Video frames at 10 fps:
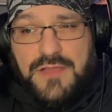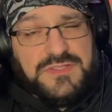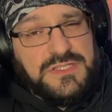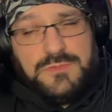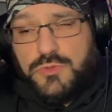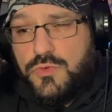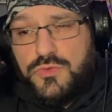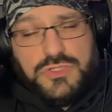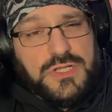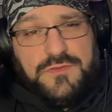I've seen some
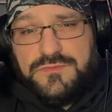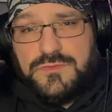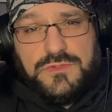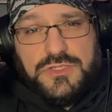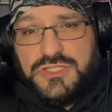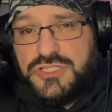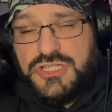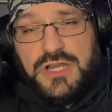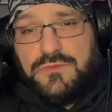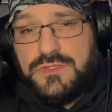cool stuff just in
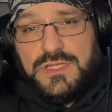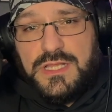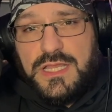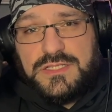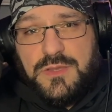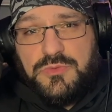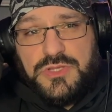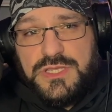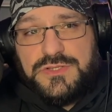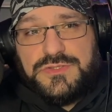general in the last couple
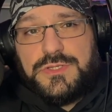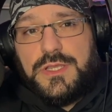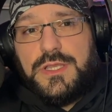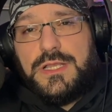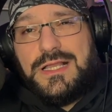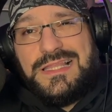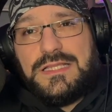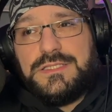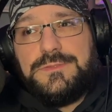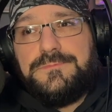of years
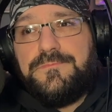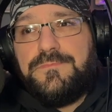collecting